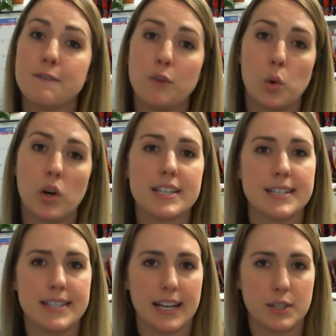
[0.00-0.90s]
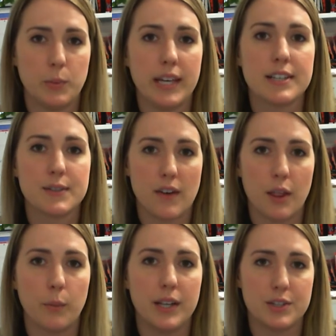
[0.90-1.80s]
4 to 6 weeks
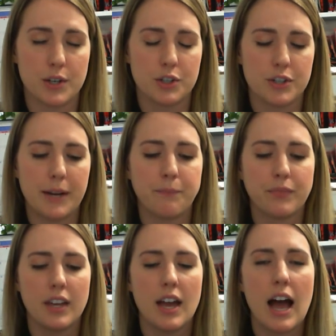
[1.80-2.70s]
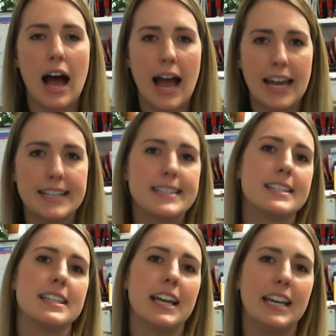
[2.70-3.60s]
following surgery.
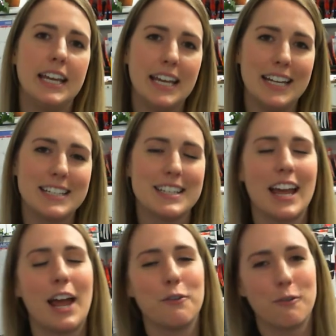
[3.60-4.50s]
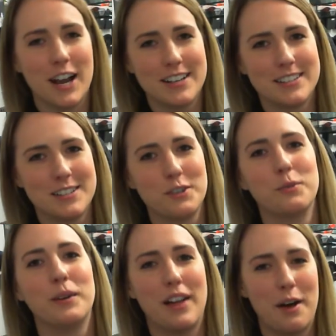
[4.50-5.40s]
Ice and heat and rest
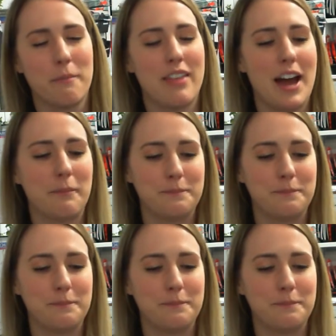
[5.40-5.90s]
will help that.